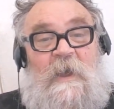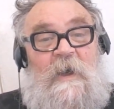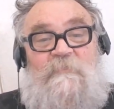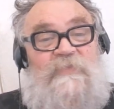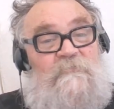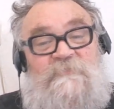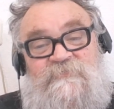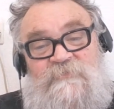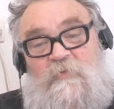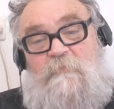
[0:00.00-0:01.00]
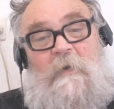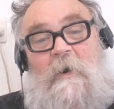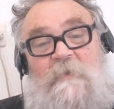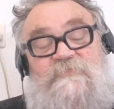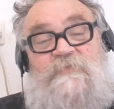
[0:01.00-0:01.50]
Um, there are still
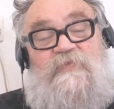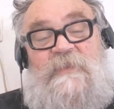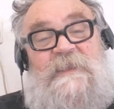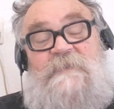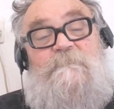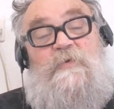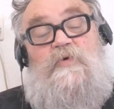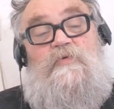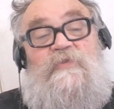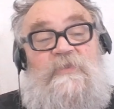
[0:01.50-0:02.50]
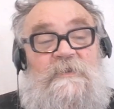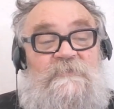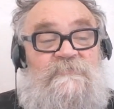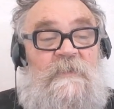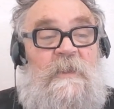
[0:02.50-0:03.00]
parts of the moon that